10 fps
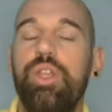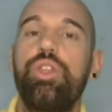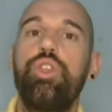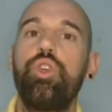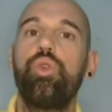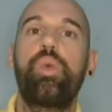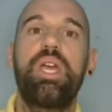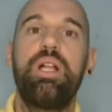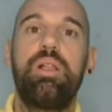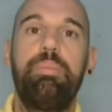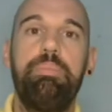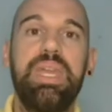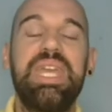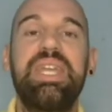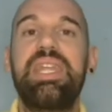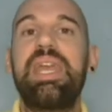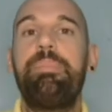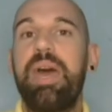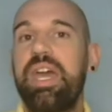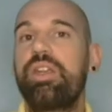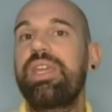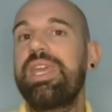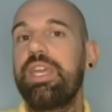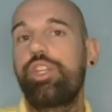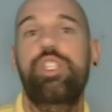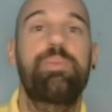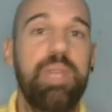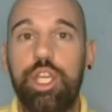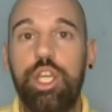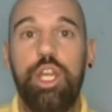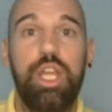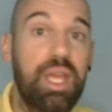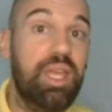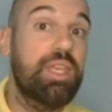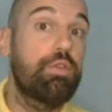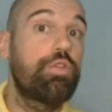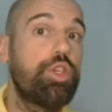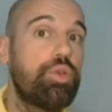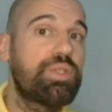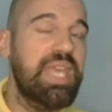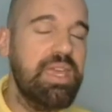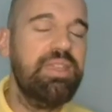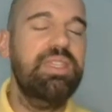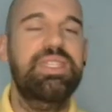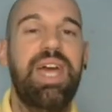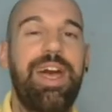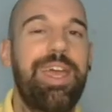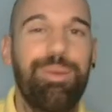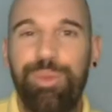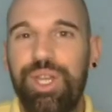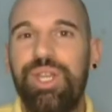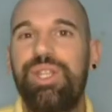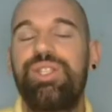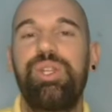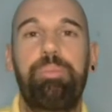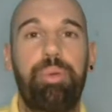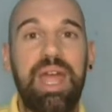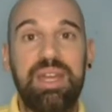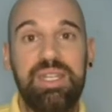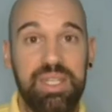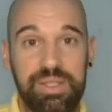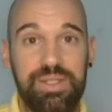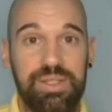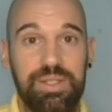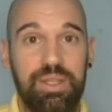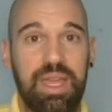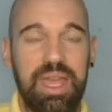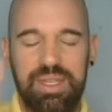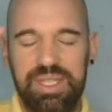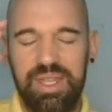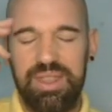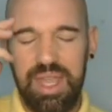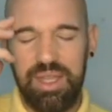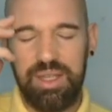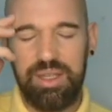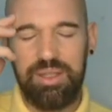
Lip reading: You will be a better English speaker if you take the time to practice and to think.